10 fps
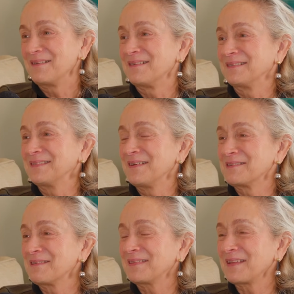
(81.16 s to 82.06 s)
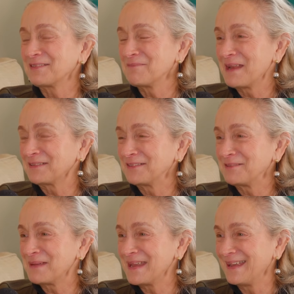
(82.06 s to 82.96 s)
Oh, Tanya, it's such a pleasure
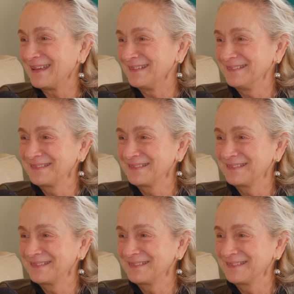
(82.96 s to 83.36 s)
to be here.